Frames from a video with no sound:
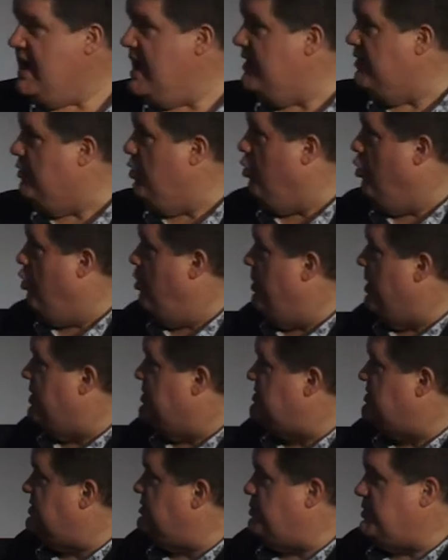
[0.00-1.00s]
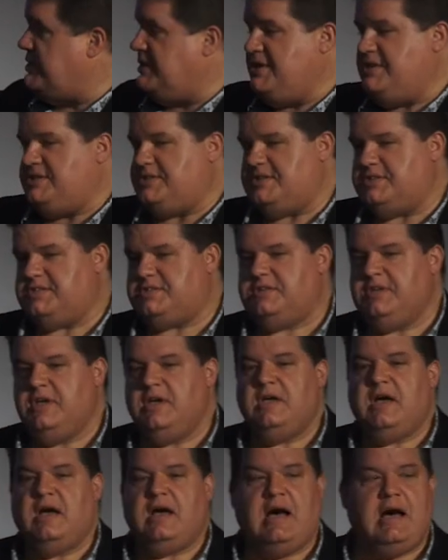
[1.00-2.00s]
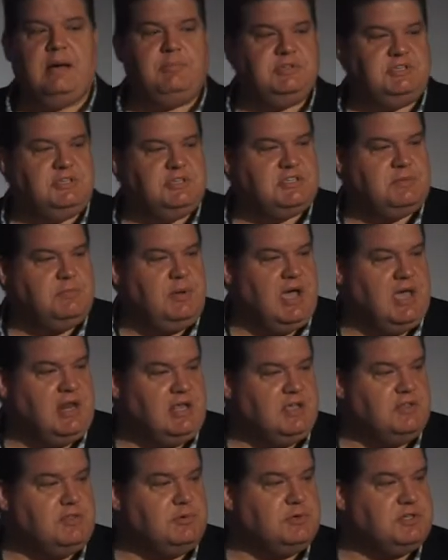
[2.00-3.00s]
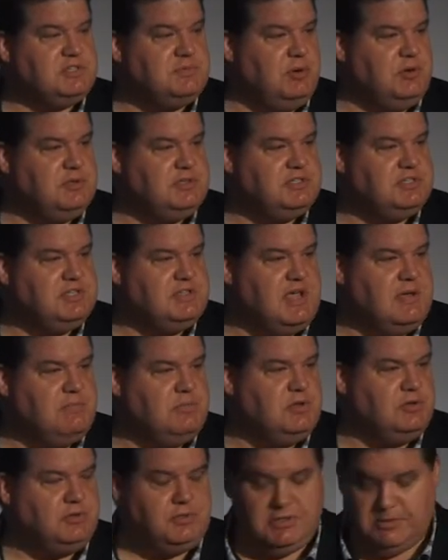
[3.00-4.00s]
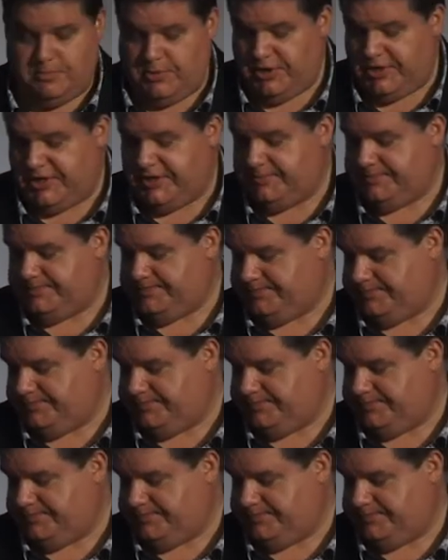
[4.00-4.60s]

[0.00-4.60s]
and the hormones that it releases are participating in the response to that meal in the body.